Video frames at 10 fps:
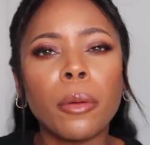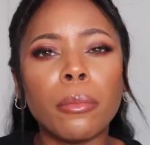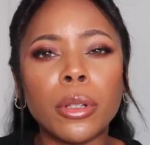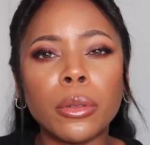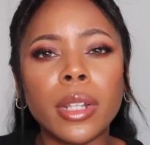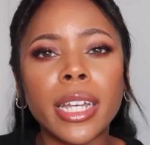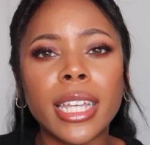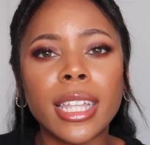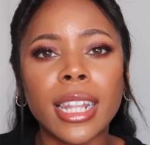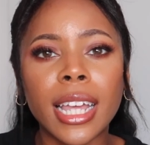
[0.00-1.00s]
blue
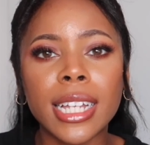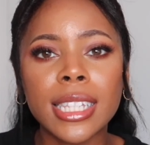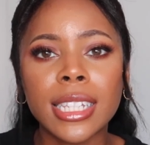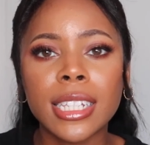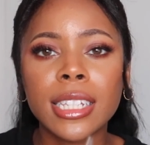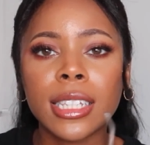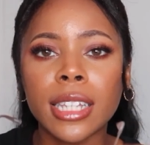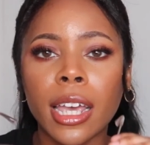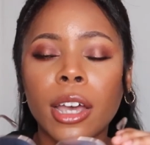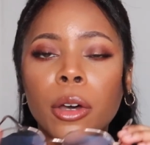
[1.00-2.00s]
light glasses
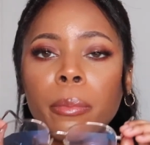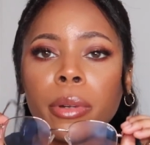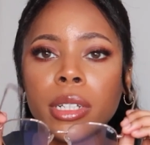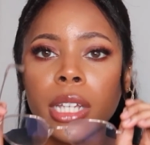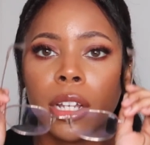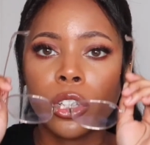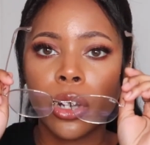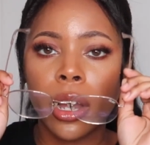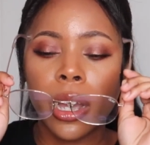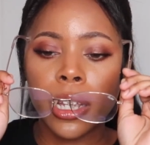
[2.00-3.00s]
that help protect
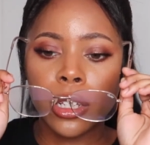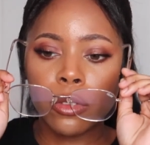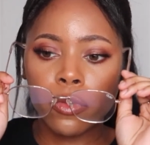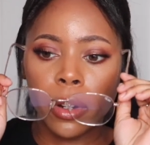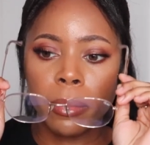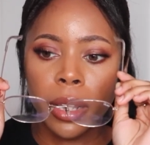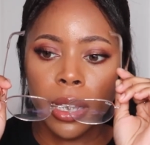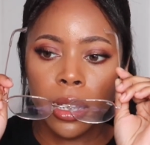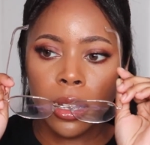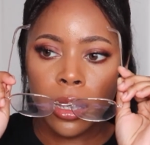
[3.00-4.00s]
your eyes from
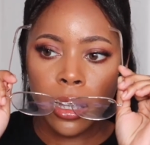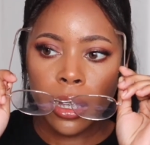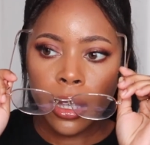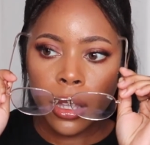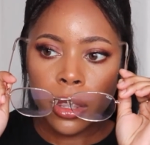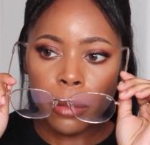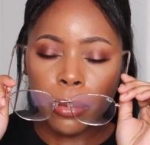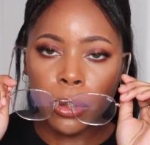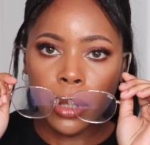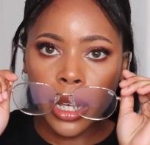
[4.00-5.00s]
like the
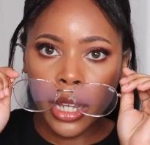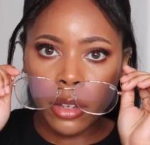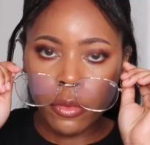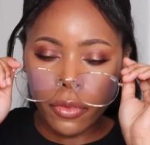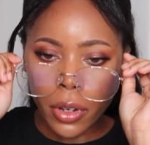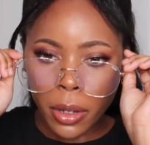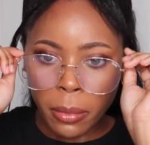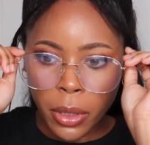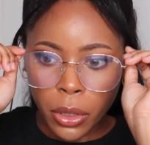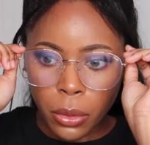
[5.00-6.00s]
blue light
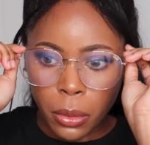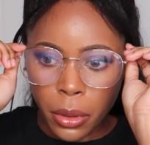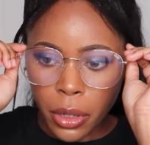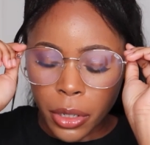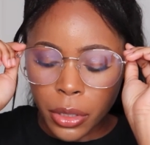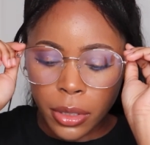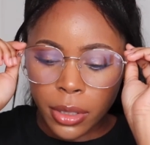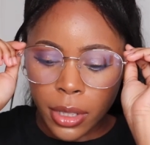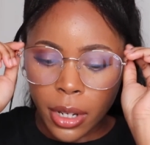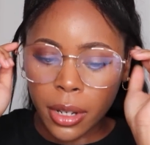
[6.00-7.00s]
from your
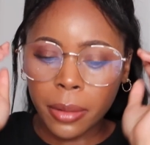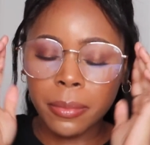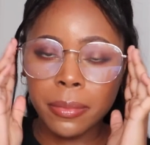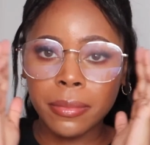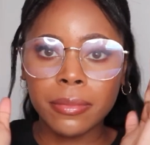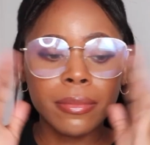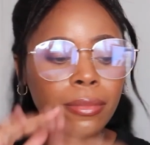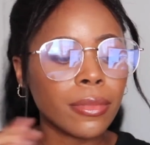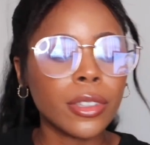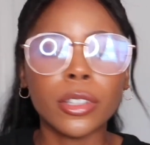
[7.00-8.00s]
um,
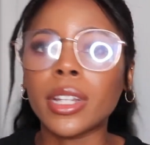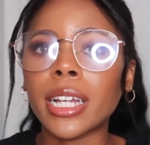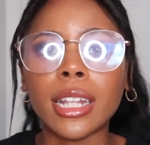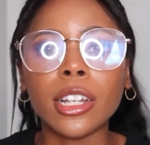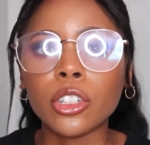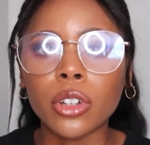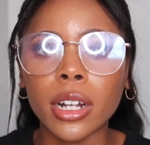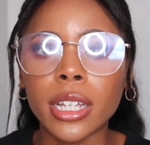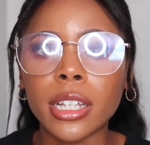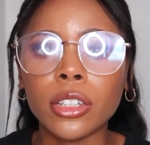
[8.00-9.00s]
your like
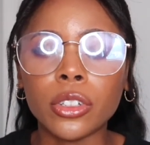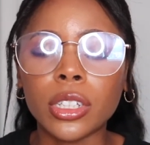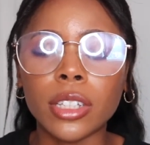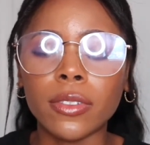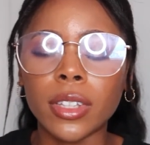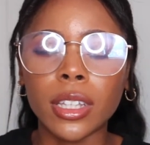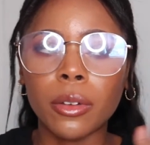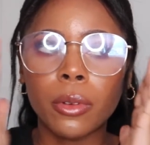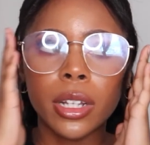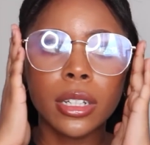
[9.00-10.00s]
electronics, your TV
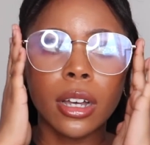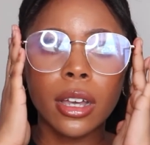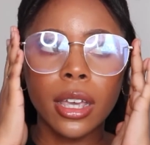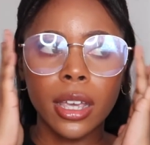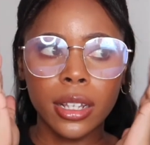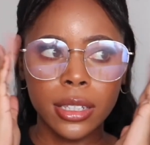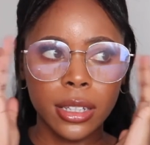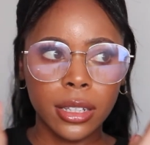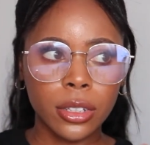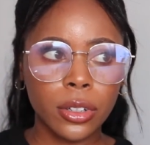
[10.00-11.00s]
and whatnot. And
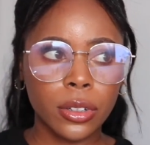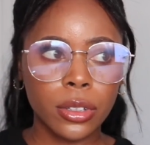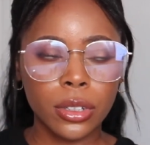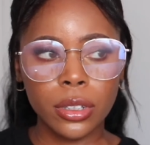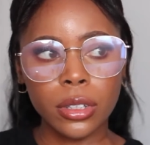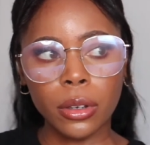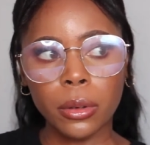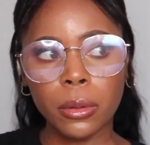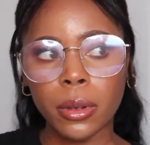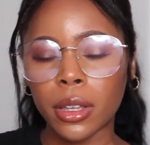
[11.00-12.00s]
these are
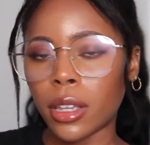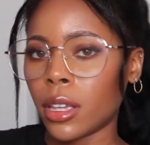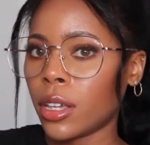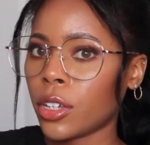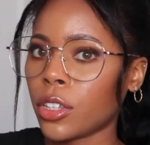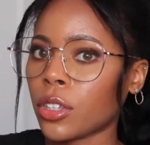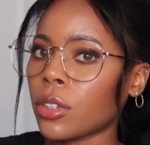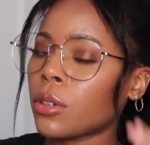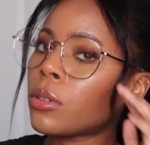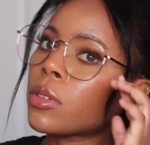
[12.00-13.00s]
so
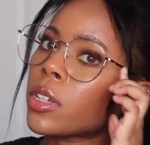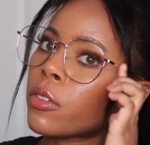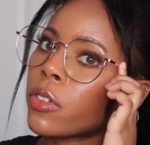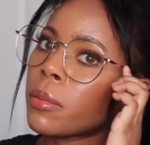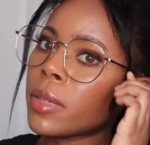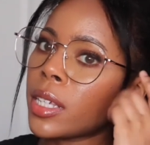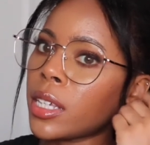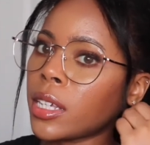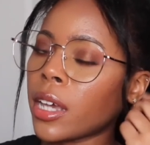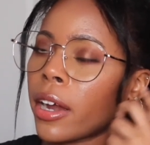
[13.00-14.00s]
cute. They're from
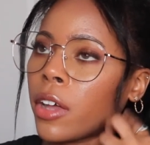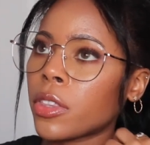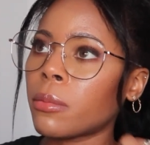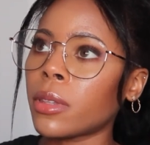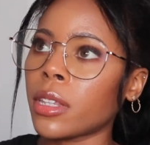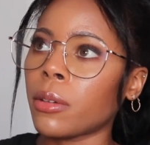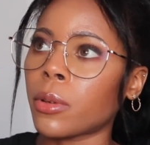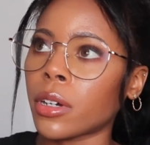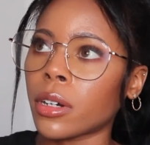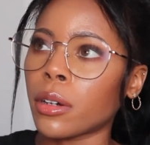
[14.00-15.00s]
Quay. I got them when they
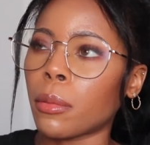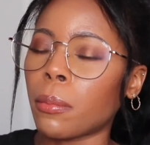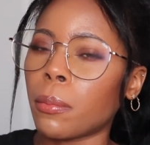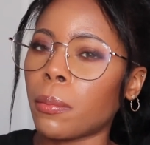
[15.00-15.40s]
were